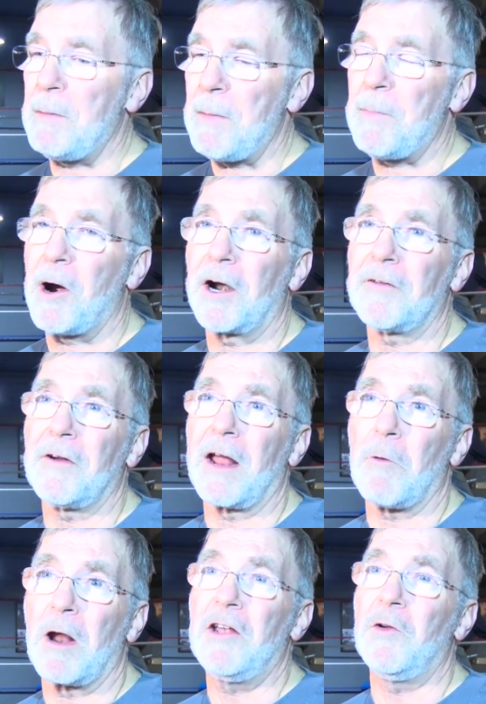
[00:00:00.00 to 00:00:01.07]
to be part of it. I
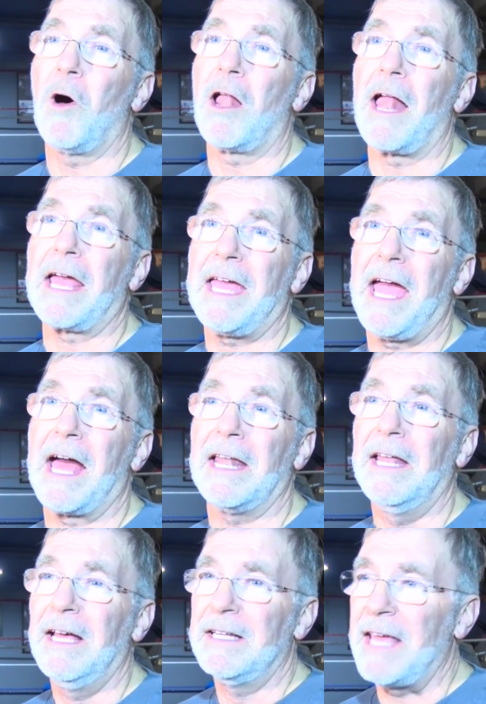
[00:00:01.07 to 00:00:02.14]
want to do all I can
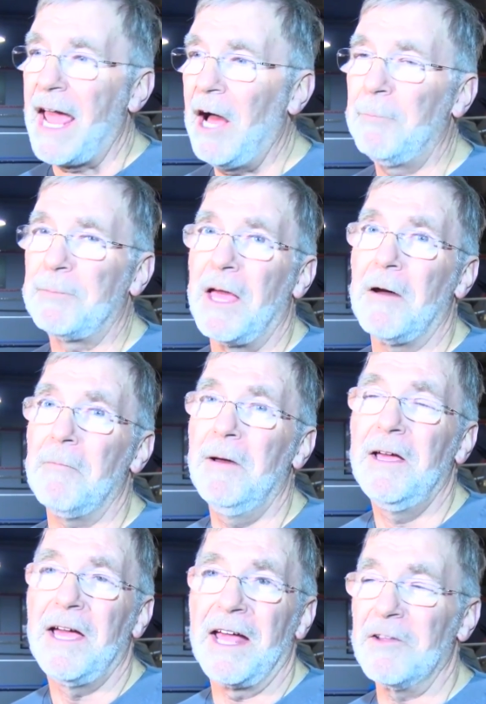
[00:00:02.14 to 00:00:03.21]
to help them
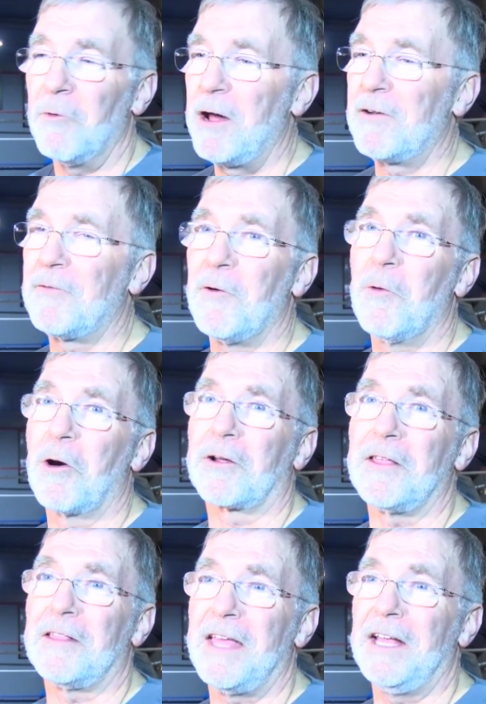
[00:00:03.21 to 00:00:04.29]
and the wonderful work
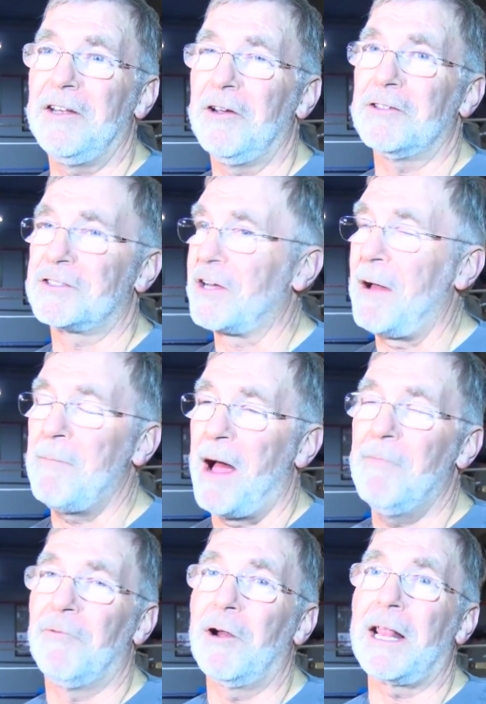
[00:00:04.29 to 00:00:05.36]
that they do. So I'm,
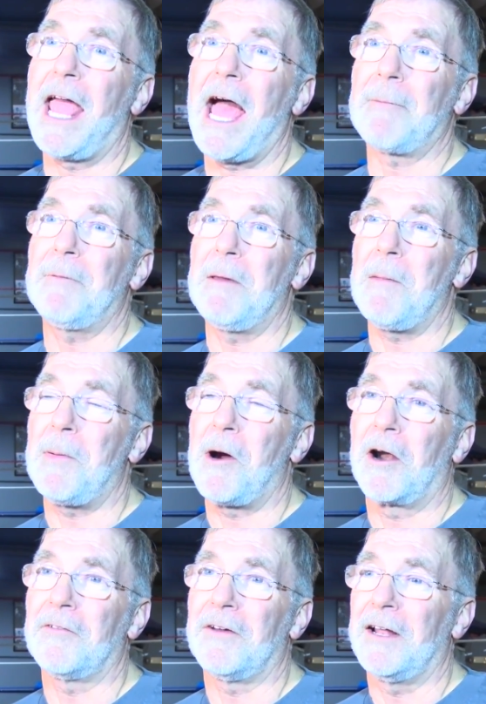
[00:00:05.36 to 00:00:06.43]
I'm really happy to be
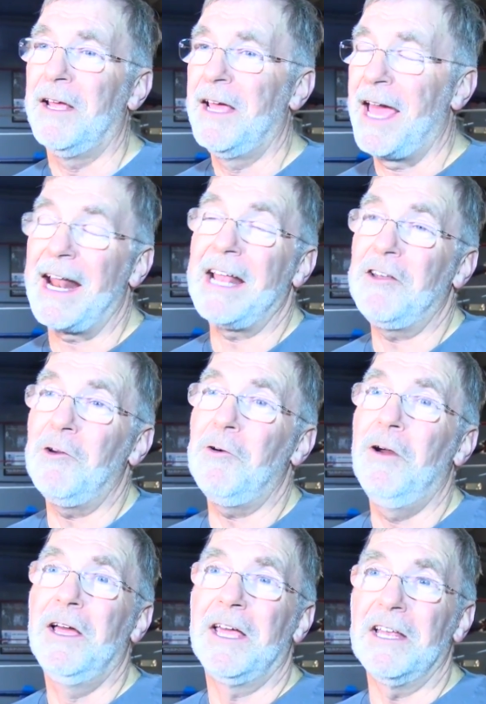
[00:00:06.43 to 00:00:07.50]
part of it, and I do
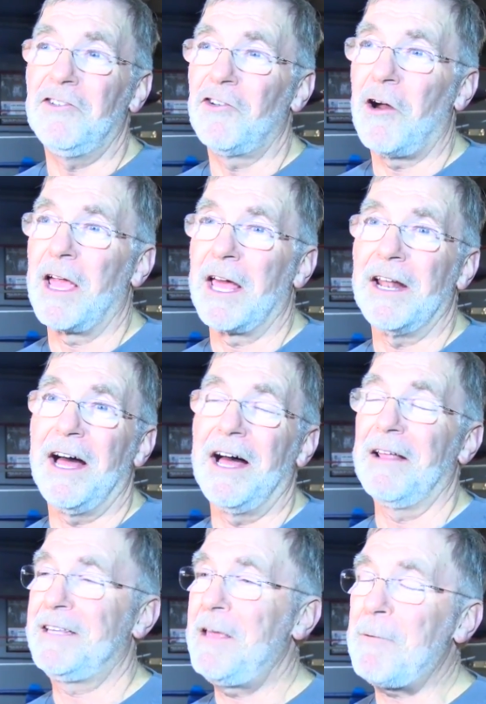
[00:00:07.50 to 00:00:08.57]
enjoy it.
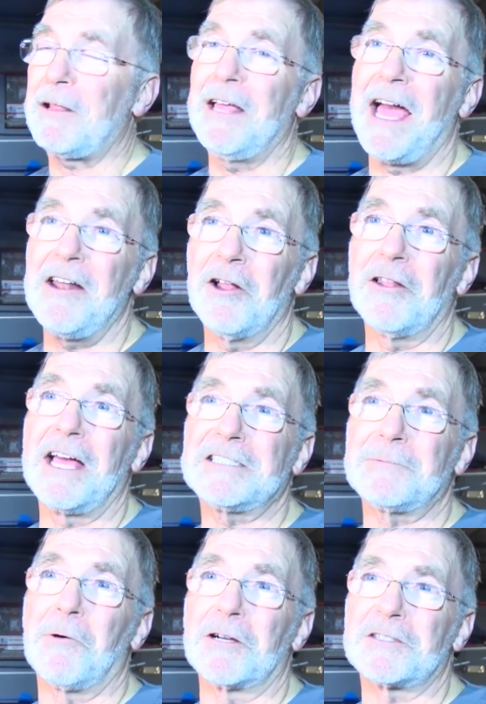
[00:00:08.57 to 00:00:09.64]
Uh, typically, I don't like
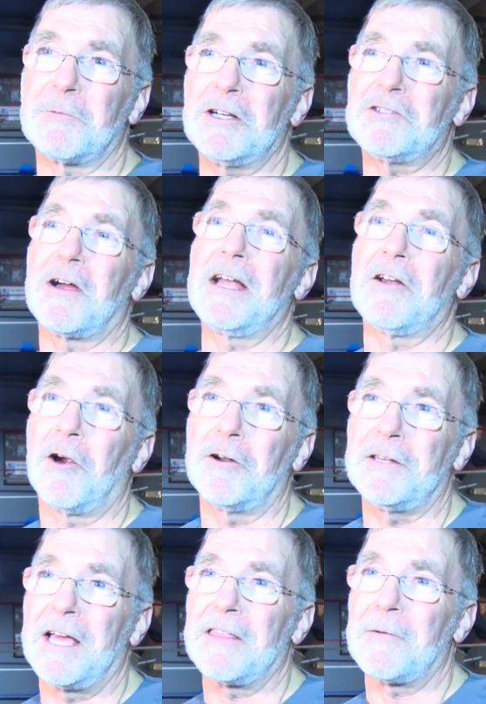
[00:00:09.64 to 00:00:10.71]
sports where you're trying to hurt
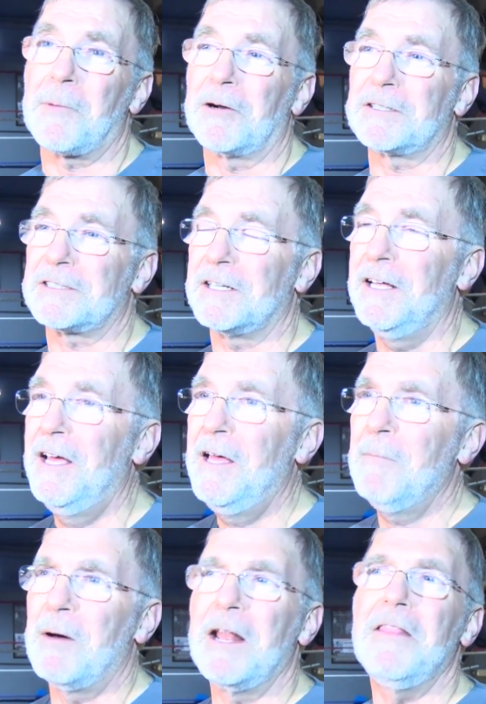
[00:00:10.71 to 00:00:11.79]
the other person,
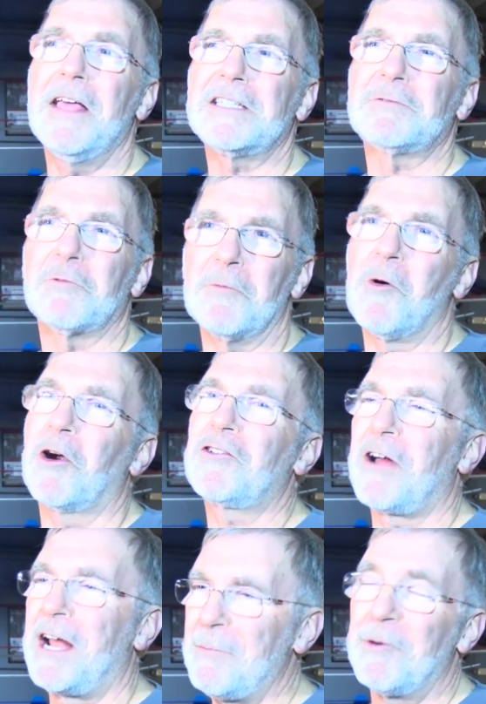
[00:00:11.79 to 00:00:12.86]
but in this, we're more
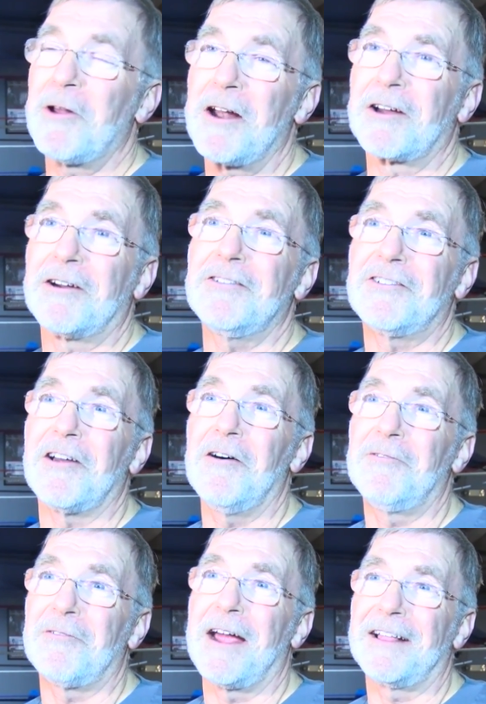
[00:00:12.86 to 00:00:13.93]
trying to put on a good show,
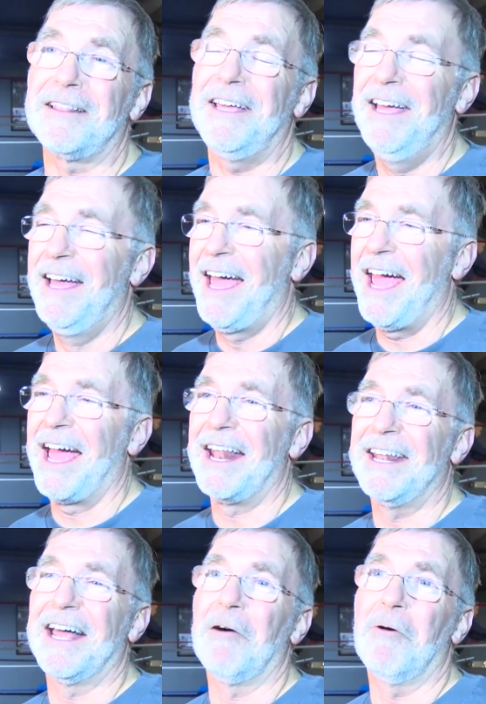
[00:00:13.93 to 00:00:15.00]
frankly, and
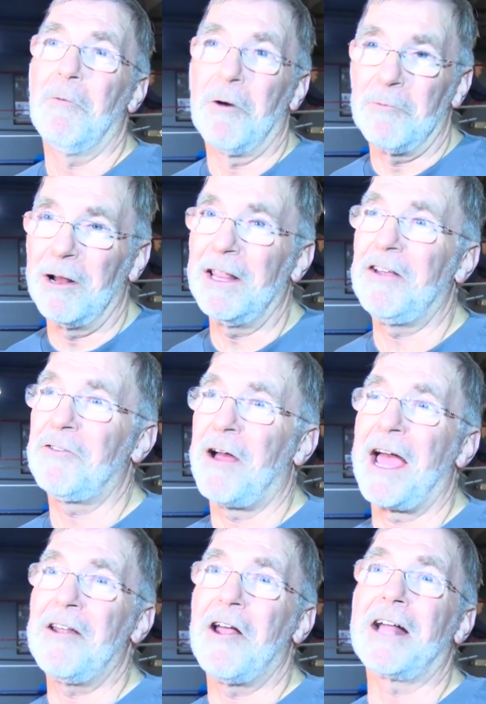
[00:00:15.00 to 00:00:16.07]
uh, we're really
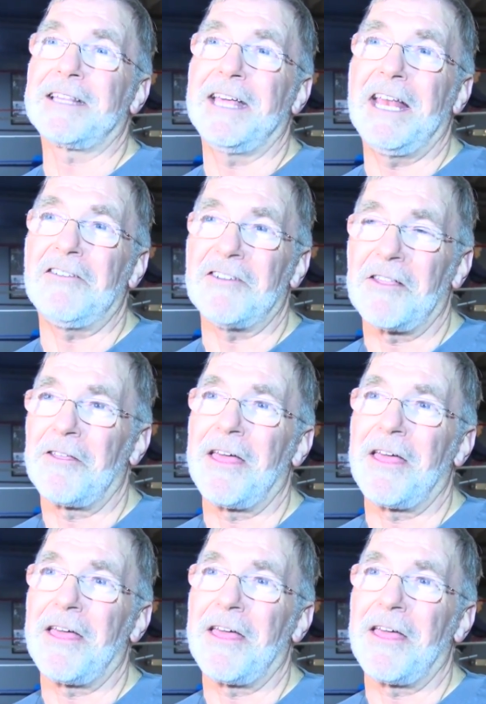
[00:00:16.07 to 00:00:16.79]
trying not to hit each other